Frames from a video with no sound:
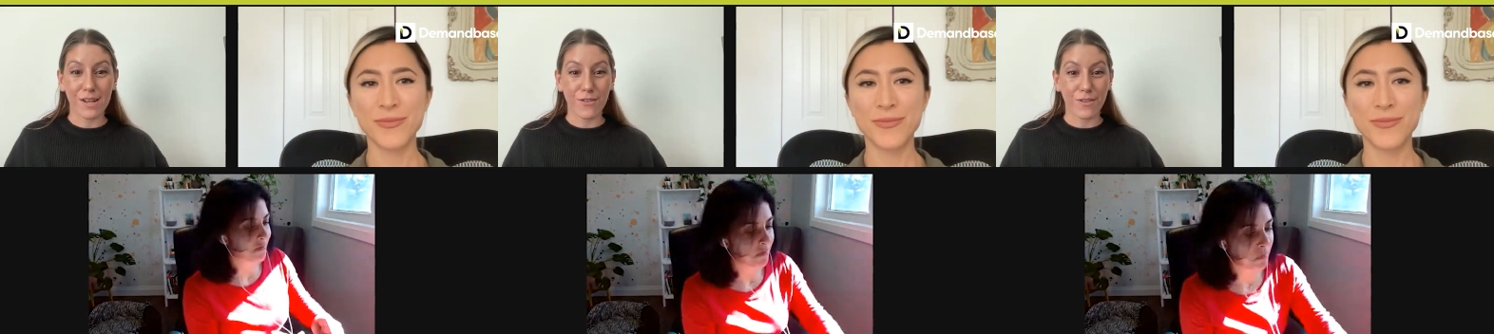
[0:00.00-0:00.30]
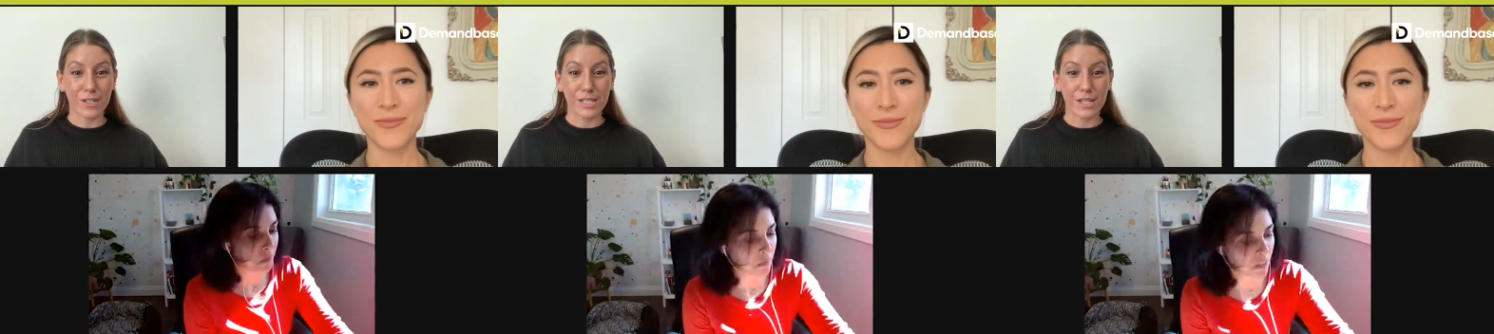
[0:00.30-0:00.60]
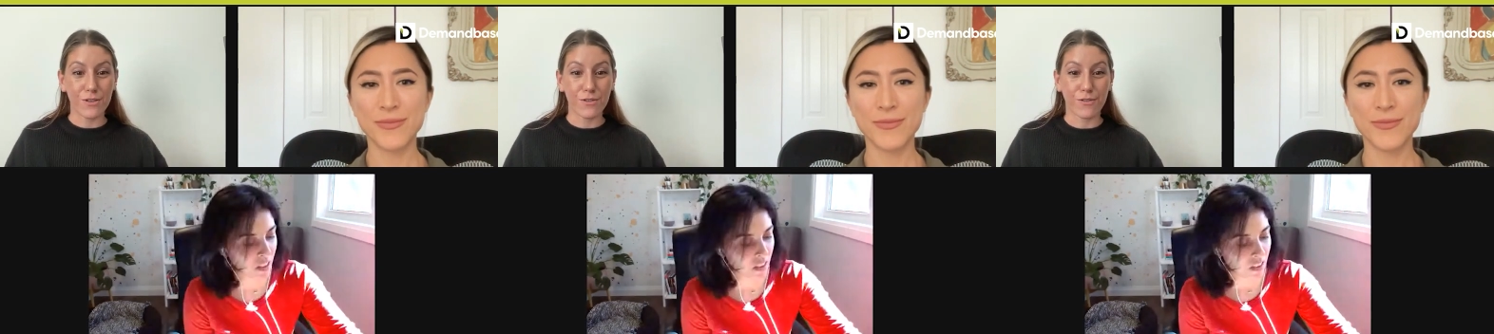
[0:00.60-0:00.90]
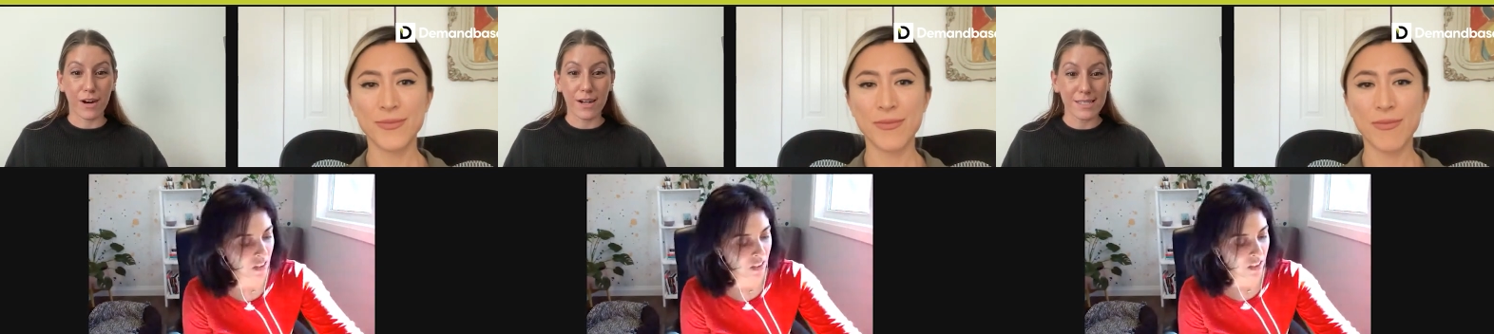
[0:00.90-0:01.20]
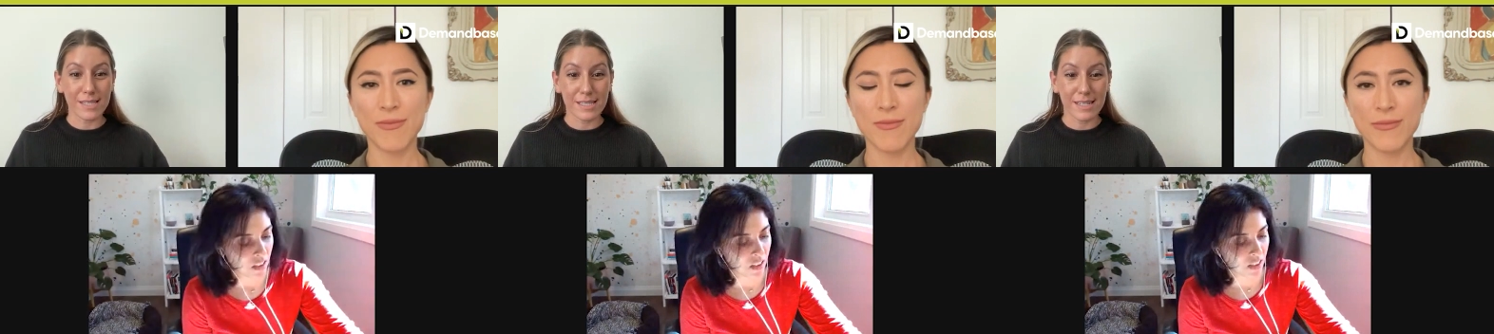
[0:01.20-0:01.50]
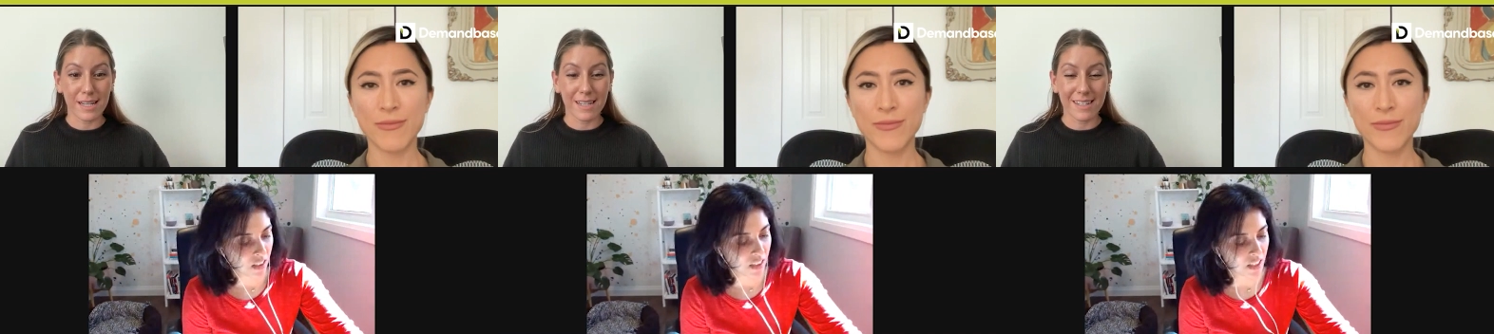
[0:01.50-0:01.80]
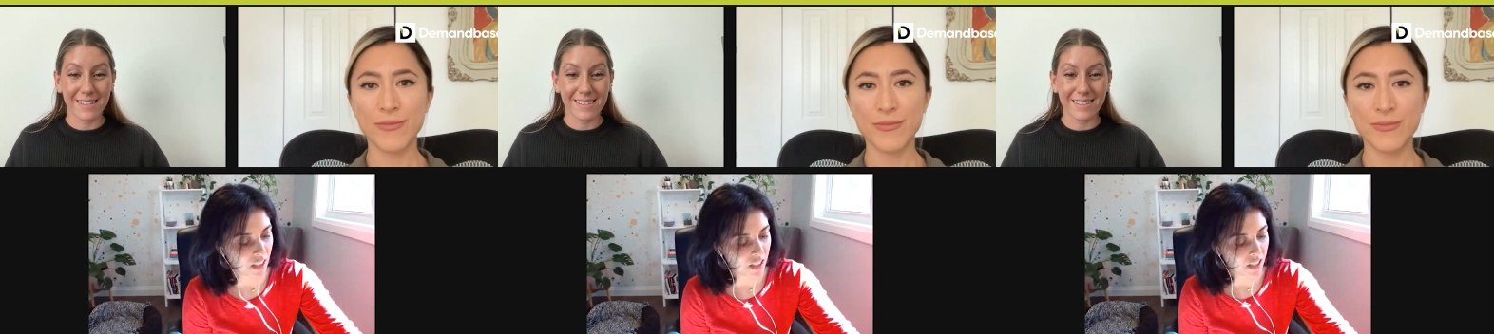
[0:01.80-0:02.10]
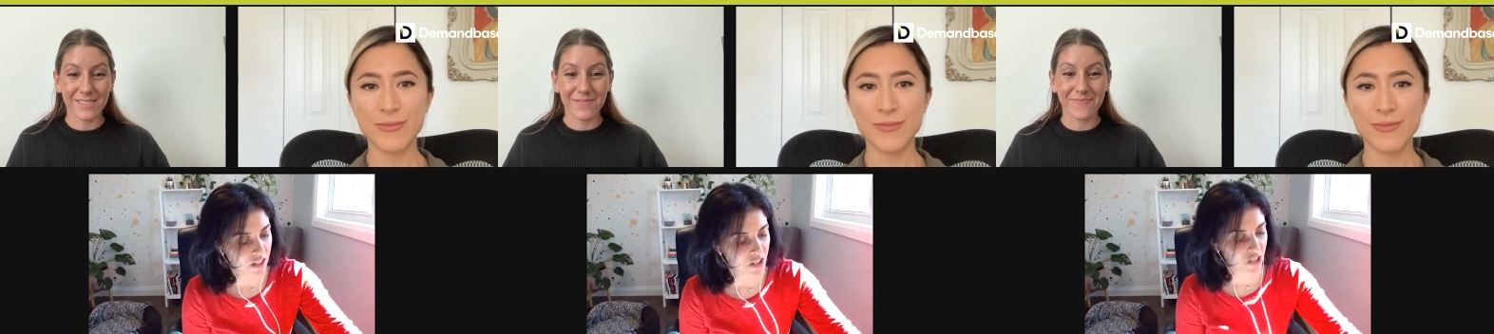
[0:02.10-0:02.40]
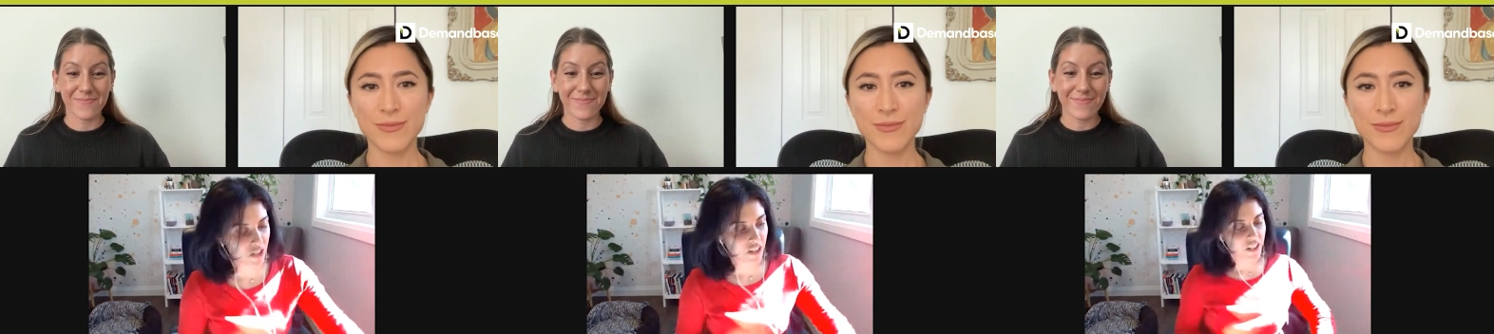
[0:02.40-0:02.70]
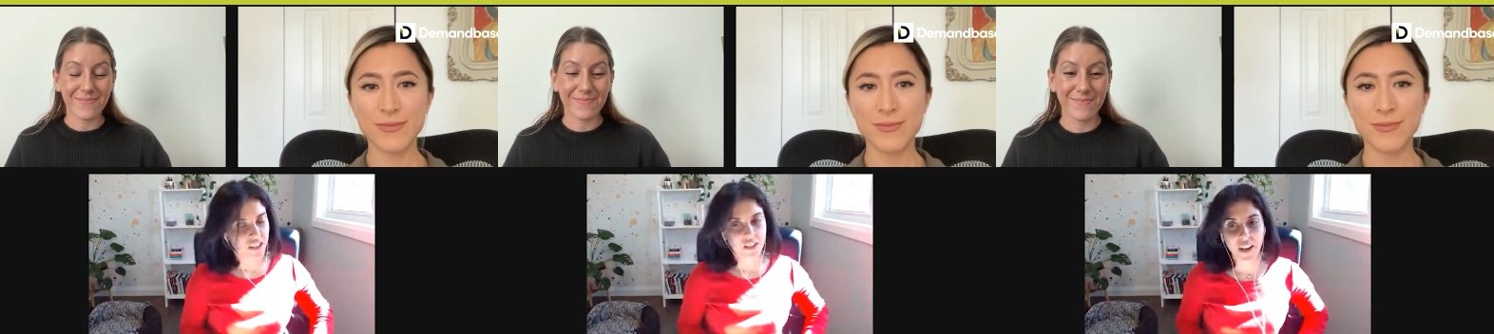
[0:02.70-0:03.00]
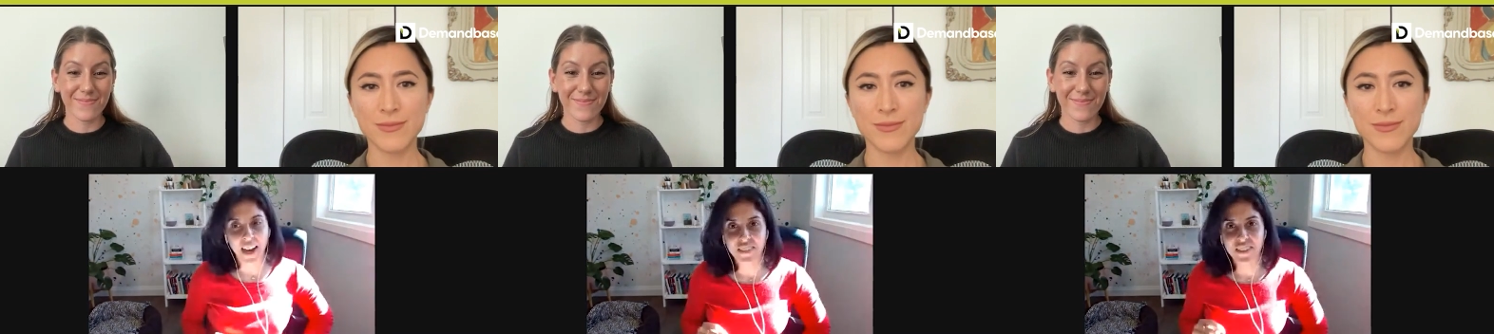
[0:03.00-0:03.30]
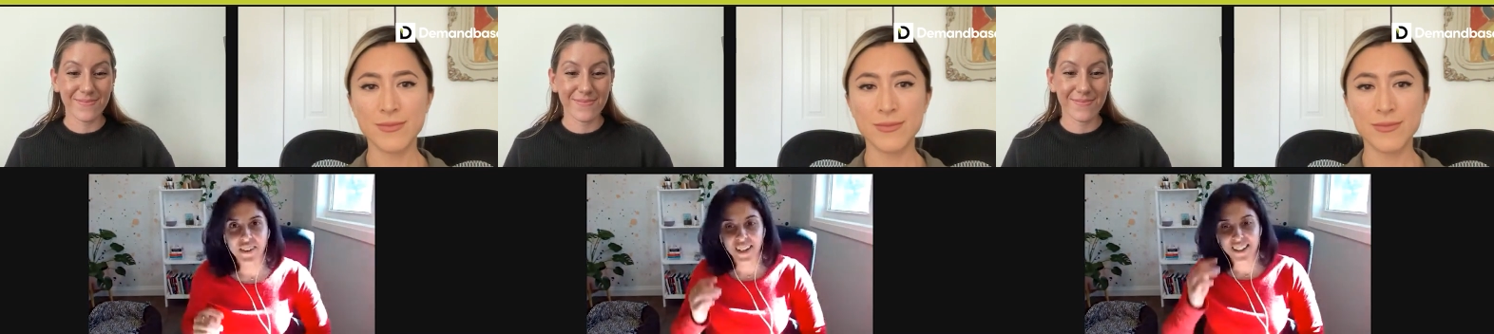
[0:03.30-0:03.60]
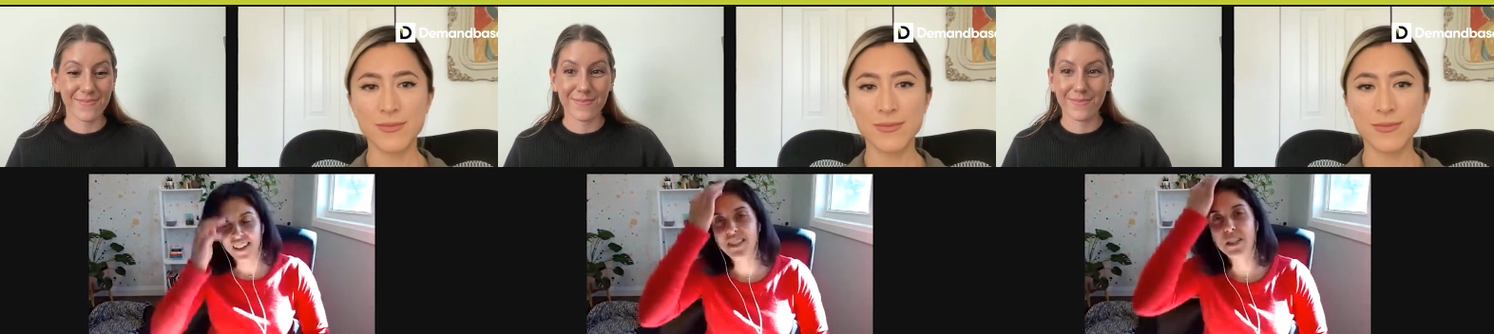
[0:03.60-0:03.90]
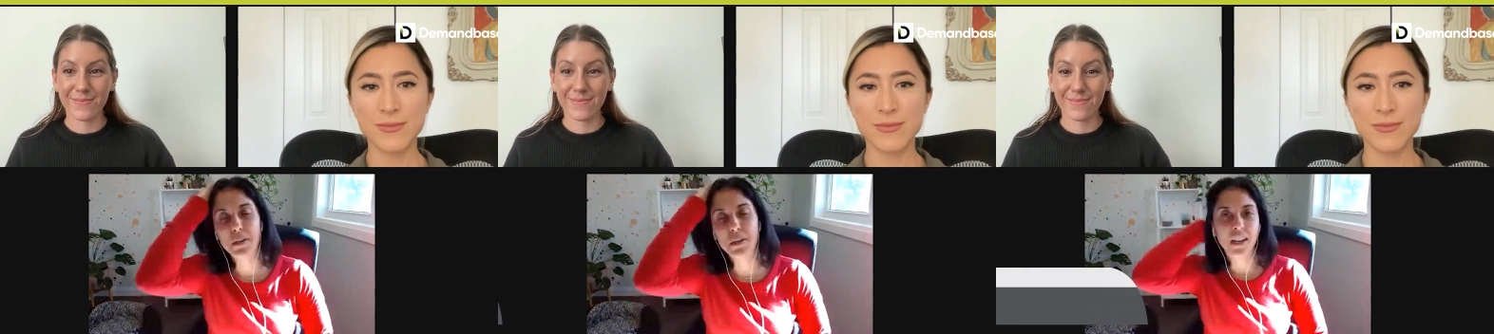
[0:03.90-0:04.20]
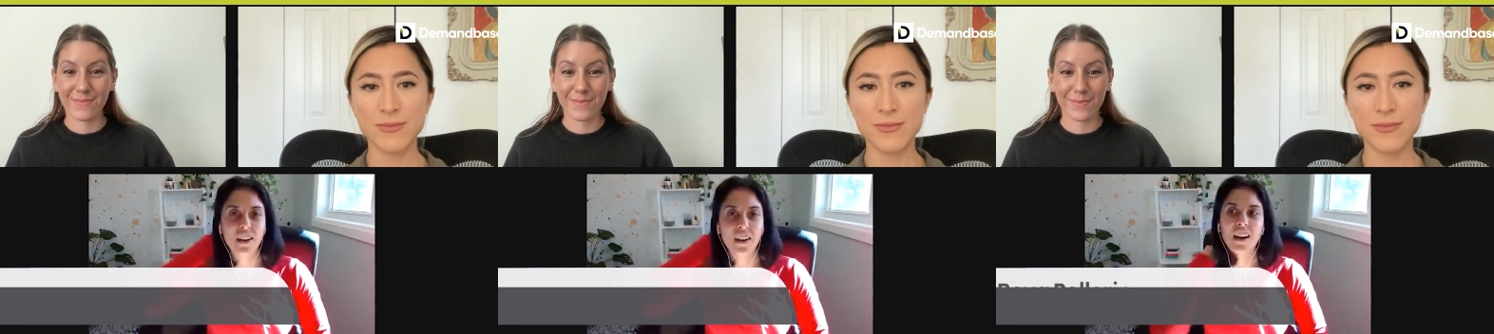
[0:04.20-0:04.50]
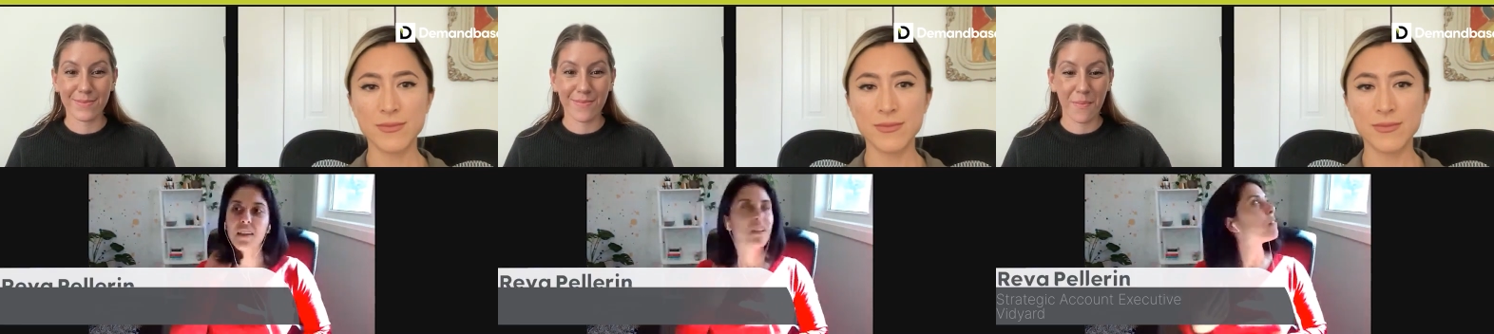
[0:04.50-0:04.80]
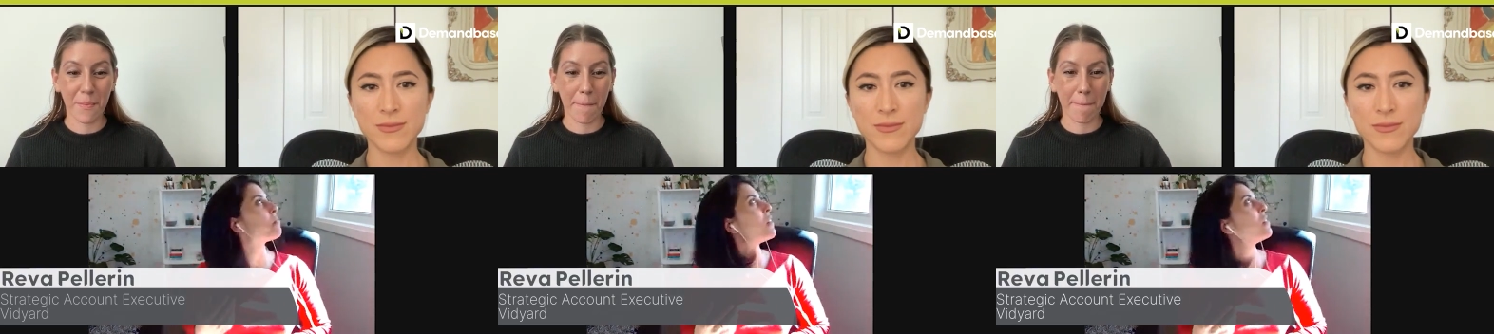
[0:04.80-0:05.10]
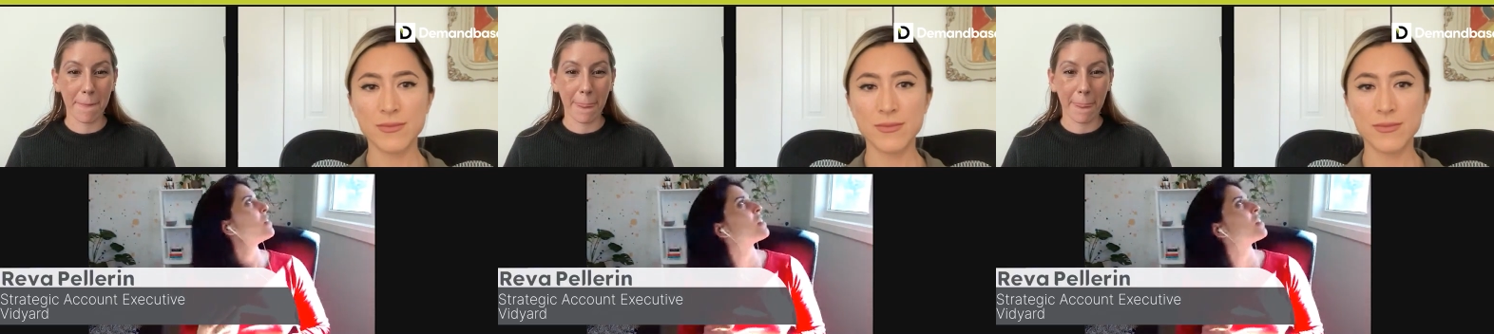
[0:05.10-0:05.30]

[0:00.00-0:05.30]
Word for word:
Speaker 1: it over to you first.
Speaker 2: Yeah, sure. So hi everyone, nice to be here. I'm gonna probably